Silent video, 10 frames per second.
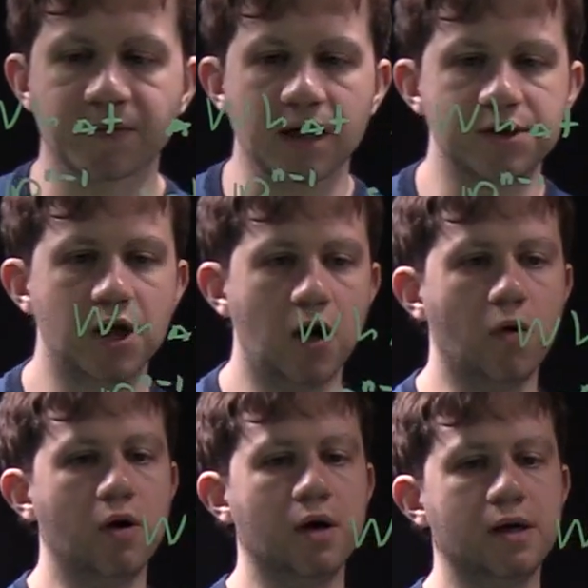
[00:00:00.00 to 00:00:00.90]

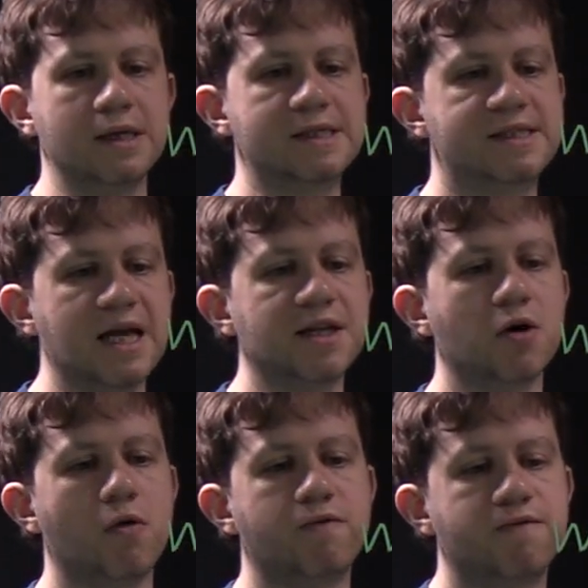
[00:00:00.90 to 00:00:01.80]
So set
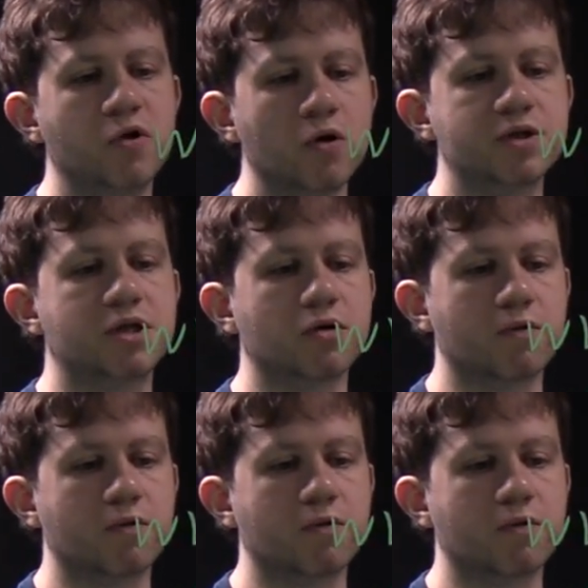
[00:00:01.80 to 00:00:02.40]
of non-zero